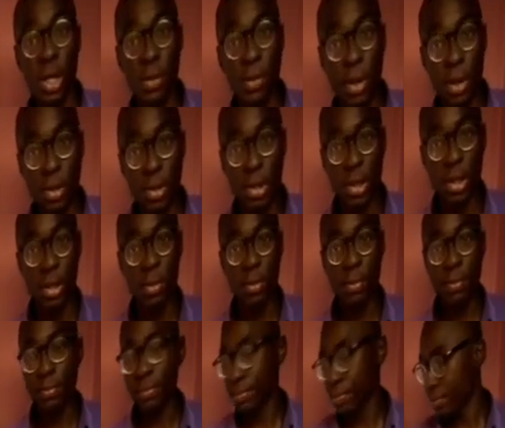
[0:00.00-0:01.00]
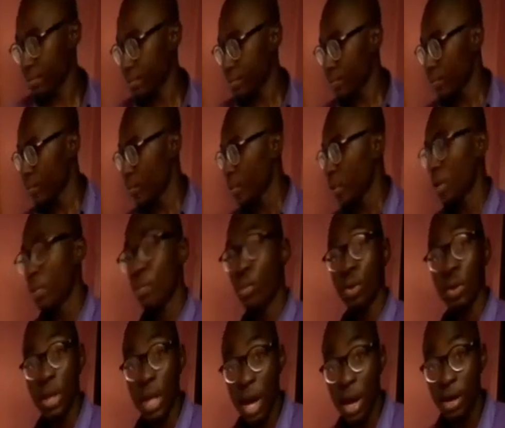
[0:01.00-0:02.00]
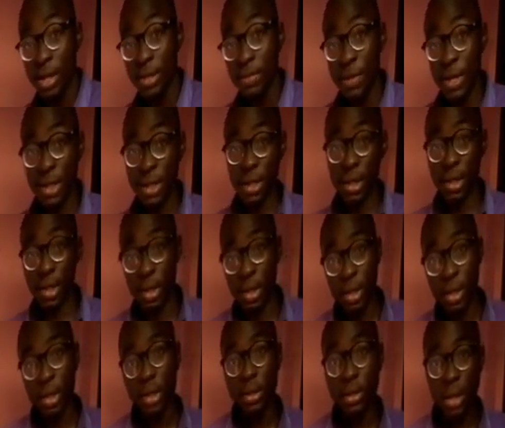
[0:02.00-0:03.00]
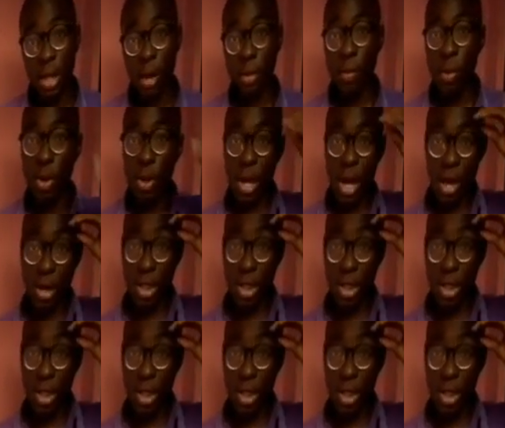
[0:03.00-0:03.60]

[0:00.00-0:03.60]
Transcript: about modular arithmetic. So now, modular